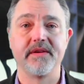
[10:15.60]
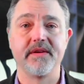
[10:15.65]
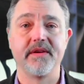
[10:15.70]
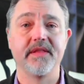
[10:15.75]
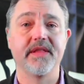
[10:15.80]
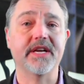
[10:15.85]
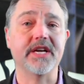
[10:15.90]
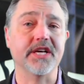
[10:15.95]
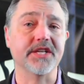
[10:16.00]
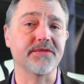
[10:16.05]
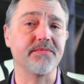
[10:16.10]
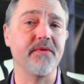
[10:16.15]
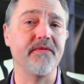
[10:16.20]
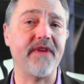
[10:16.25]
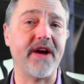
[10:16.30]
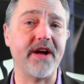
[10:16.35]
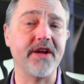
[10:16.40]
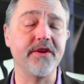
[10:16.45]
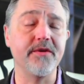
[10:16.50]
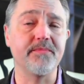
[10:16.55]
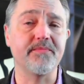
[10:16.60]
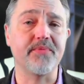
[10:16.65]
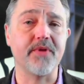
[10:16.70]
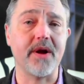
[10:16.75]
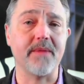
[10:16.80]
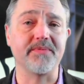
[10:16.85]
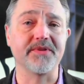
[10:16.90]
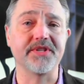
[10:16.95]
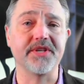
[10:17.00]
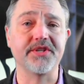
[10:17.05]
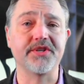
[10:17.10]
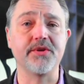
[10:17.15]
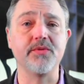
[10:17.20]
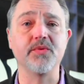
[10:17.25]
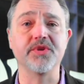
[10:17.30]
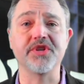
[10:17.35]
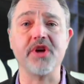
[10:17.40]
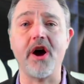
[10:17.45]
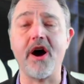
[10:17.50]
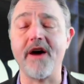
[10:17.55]
The customer value proposition
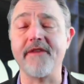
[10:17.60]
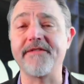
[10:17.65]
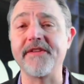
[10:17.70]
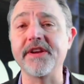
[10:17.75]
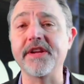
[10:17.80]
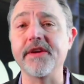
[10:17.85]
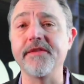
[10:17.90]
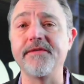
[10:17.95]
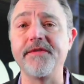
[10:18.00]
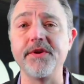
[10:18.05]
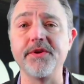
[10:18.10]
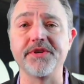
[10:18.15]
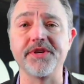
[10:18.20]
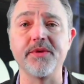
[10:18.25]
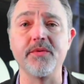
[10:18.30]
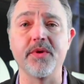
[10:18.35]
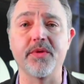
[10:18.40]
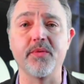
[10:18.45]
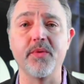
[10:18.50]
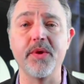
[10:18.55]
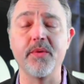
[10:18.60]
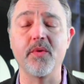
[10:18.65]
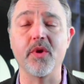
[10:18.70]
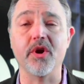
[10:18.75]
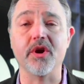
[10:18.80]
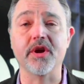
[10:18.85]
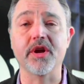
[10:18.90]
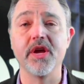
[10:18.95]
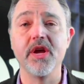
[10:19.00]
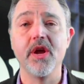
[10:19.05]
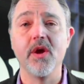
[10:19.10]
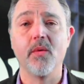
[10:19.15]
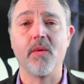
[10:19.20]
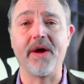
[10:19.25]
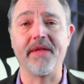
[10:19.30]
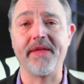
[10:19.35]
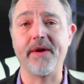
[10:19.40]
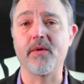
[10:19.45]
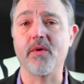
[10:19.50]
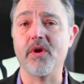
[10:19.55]
was often confusing with WeWork.
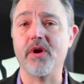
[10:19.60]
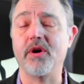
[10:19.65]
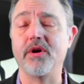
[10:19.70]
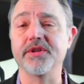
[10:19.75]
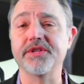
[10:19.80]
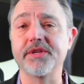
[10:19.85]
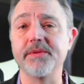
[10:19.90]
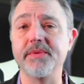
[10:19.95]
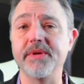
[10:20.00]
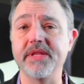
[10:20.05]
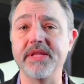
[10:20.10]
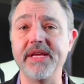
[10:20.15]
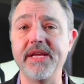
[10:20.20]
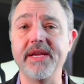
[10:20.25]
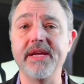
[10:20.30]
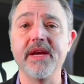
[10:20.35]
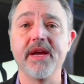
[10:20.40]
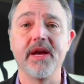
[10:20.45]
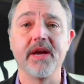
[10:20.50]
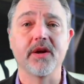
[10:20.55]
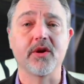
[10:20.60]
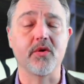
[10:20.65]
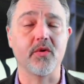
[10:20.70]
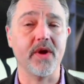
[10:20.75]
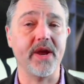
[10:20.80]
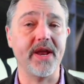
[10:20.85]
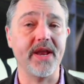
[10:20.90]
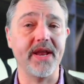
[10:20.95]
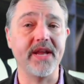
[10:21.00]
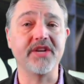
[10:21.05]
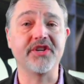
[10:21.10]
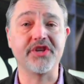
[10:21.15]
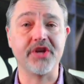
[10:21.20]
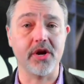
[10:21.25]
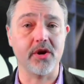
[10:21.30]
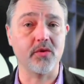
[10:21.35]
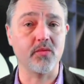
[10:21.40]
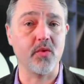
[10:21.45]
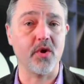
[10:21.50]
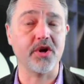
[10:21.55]
While they were ultimately creating
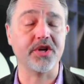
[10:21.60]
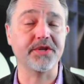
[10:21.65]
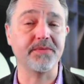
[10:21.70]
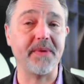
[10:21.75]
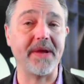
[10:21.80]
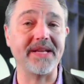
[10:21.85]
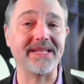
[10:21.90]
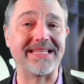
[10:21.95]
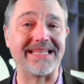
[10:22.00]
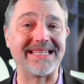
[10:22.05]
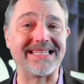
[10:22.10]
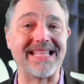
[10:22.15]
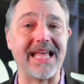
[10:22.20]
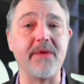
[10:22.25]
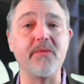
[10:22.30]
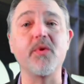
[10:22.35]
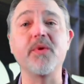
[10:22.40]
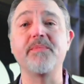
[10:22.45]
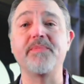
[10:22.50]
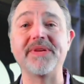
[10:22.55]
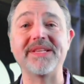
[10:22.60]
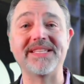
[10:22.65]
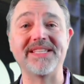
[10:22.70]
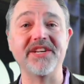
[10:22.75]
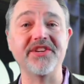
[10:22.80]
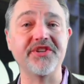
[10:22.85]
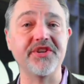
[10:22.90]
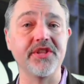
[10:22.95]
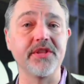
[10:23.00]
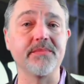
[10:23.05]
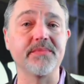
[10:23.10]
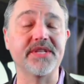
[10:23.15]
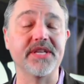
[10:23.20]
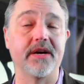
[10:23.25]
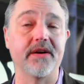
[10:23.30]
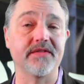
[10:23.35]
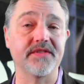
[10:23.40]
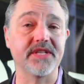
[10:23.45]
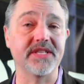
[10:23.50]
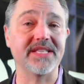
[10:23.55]
shared workspaces, they would position
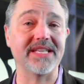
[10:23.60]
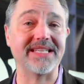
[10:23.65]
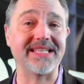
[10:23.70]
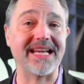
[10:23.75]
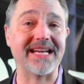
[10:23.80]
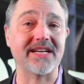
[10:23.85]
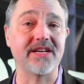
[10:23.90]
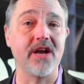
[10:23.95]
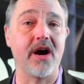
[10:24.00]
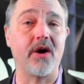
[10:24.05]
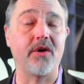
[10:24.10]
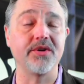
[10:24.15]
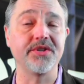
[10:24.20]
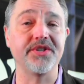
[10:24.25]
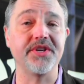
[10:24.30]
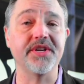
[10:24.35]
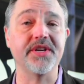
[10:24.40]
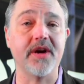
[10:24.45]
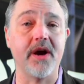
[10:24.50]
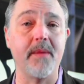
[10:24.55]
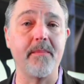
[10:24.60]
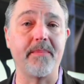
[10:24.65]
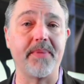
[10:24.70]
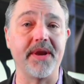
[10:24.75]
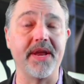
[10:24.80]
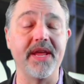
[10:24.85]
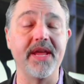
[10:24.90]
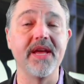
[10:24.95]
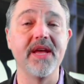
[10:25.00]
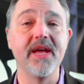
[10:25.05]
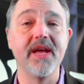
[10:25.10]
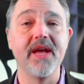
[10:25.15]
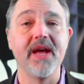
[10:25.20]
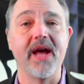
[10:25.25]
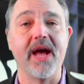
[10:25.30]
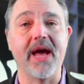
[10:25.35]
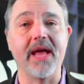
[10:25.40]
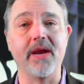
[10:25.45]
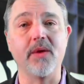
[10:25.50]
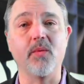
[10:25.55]
themselves as a technology company.
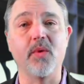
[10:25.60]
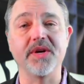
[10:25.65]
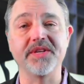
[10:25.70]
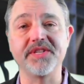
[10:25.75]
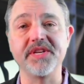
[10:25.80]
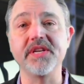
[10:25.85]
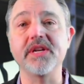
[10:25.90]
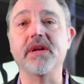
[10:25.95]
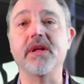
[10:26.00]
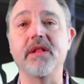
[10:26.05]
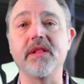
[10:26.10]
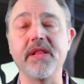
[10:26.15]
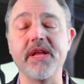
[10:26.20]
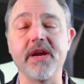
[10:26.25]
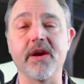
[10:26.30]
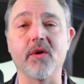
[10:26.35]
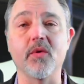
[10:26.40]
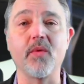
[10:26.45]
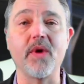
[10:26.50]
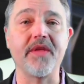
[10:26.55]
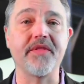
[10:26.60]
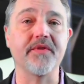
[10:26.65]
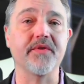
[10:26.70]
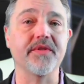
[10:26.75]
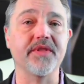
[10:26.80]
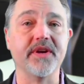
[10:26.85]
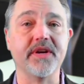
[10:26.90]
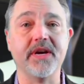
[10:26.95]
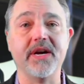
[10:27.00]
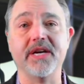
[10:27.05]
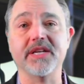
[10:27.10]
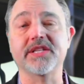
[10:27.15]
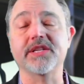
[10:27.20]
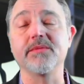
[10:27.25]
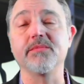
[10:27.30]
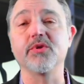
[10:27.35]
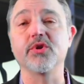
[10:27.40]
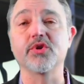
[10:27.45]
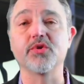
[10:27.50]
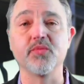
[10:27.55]
And it wasn't clear whether the
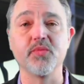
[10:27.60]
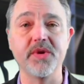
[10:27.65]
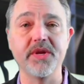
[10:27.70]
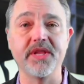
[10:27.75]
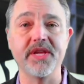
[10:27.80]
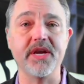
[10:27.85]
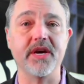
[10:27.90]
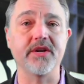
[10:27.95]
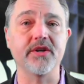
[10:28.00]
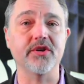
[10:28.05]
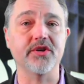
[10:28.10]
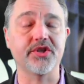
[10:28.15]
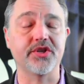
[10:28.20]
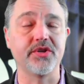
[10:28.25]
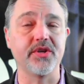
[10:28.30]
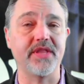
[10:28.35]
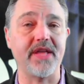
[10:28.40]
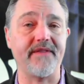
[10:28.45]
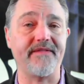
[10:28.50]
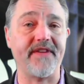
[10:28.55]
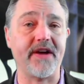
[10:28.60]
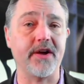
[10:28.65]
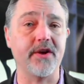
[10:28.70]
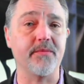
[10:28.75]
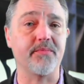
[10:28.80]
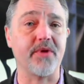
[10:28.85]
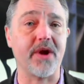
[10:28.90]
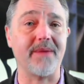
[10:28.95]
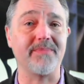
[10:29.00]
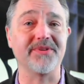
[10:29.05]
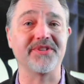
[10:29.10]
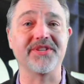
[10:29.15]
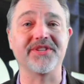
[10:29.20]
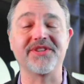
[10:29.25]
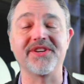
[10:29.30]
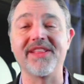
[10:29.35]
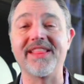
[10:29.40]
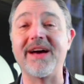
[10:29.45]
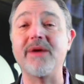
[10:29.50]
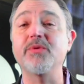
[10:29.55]
customers really understood that value
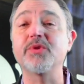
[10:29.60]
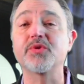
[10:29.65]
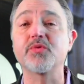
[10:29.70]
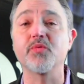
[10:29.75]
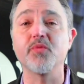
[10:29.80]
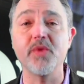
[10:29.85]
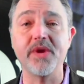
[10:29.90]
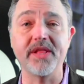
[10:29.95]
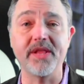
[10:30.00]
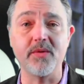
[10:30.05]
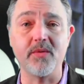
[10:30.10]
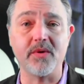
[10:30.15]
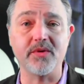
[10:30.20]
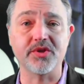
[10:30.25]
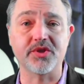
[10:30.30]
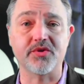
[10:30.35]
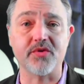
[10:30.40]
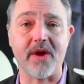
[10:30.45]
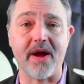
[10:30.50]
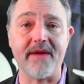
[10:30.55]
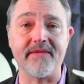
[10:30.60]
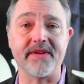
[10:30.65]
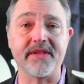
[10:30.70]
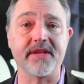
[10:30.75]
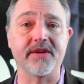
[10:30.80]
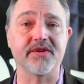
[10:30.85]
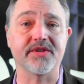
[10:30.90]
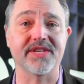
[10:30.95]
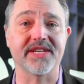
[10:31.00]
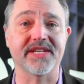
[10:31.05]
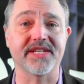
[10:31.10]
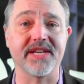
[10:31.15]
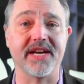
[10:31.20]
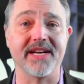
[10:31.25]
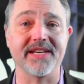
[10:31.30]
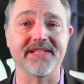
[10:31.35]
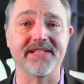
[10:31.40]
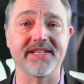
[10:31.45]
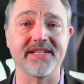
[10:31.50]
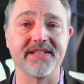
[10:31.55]
proposition, and that was really what was driving their
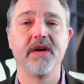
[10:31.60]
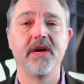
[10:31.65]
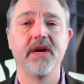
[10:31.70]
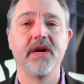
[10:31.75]
success.